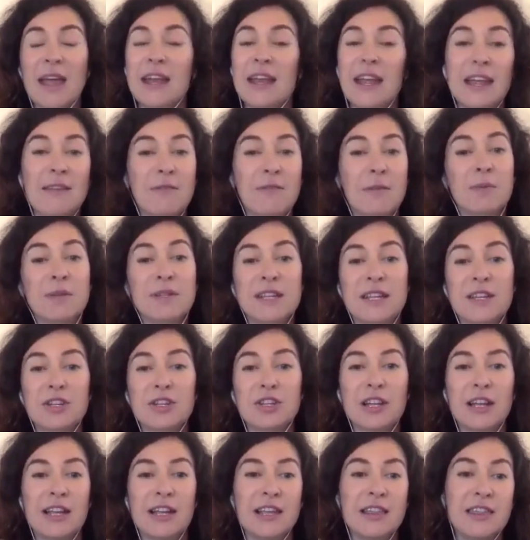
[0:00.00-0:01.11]
even
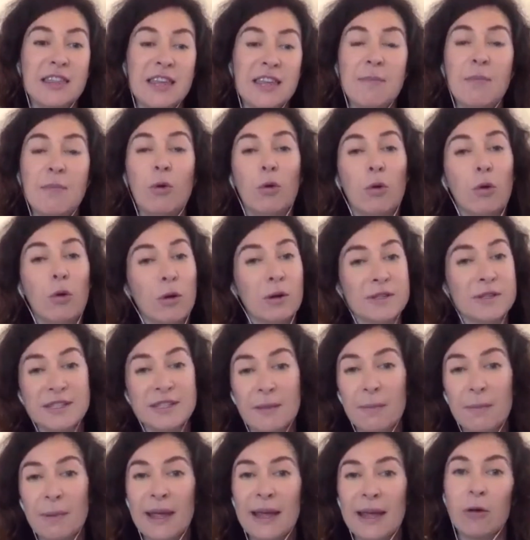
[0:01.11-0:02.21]
potentially them or a
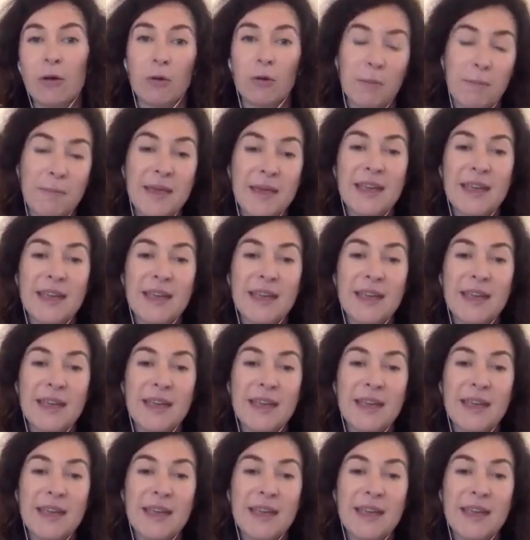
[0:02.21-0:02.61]
sibling or a